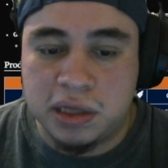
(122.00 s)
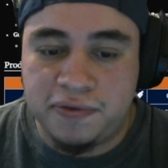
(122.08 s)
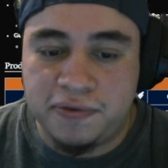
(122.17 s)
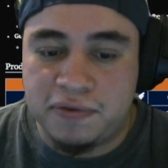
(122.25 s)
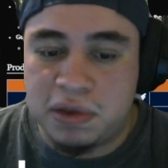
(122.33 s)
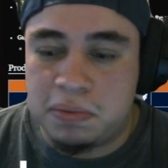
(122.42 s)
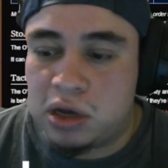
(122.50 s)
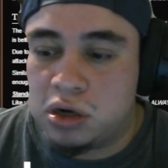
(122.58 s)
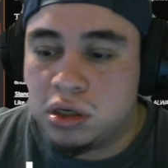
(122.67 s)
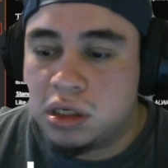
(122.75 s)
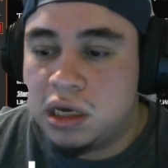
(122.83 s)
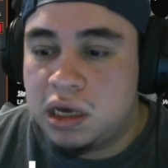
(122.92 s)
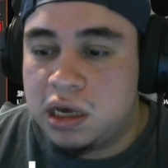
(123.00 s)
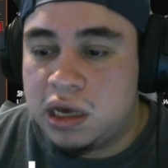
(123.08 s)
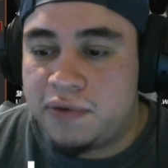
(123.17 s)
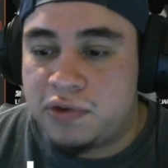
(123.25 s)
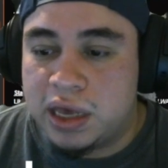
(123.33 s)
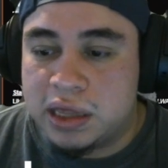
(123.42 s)
50 meters
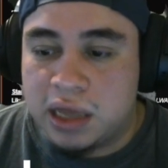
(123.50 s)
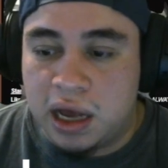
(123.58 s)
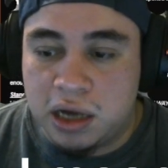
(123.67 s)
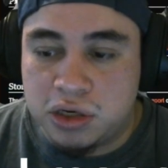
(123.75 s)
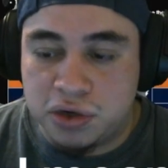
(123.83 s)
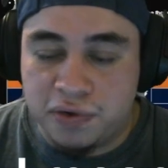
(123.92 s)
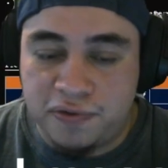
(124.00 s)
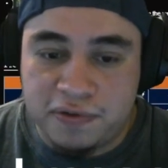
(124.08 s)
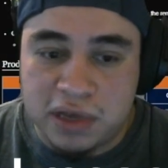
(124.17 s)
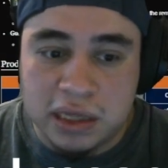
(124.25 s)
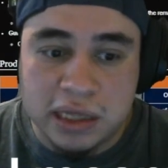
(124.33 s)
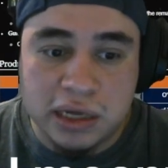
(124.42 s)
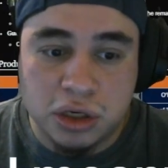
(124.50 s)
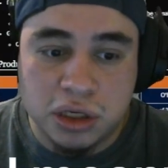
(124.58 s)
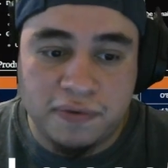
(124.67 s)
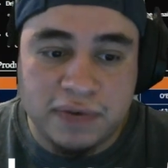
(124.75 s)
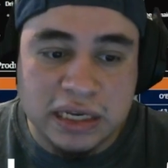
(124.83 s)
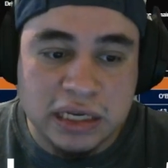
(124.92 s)
if you get the 150 liters
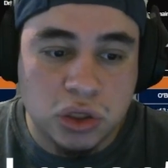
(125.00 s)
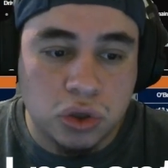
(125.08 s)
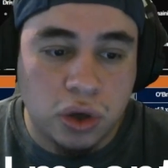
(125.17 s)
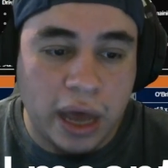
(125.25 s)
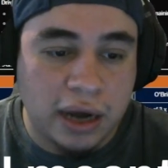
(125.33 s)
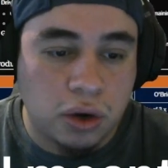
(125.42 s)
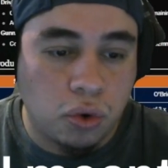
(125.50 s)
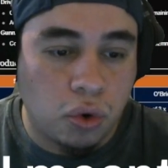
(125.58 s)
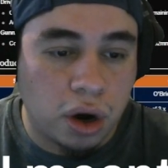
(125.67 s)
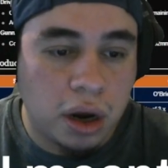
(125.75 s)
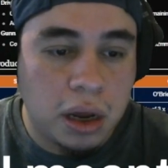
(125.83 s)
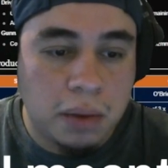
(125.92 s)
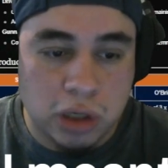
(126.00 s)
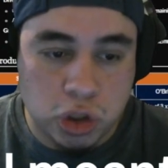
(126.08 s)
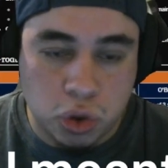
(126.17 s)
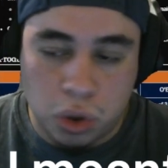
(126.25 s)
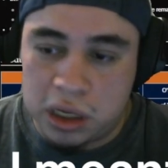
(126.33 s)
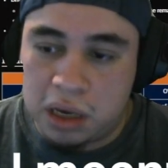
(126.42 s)
of diesel and or
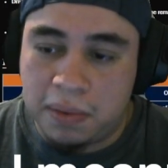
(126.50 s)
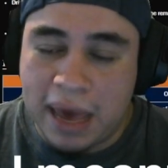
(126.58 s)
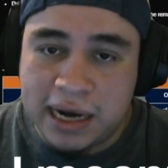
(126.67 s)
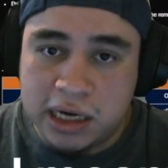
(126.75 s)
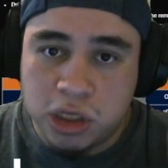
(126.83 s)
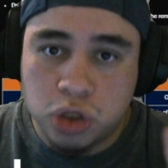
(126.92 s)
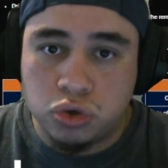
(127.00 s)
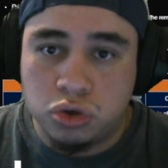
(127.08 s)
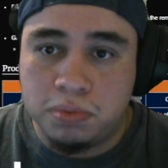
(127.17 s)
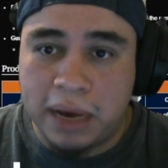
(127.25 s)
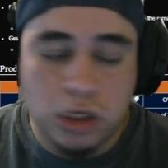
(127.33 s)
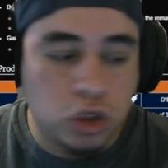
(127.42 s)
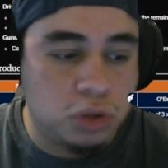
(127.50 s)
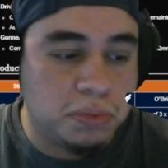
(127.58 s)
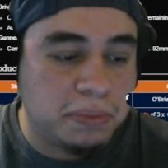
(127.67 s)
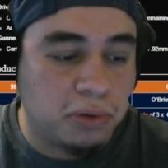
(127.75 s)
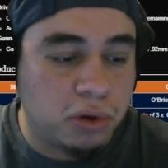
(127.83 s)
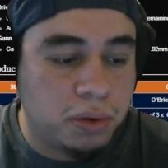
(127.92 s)
petroleum, and it is crewed by 2
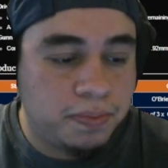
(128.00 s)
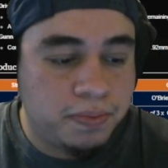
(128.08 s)
people.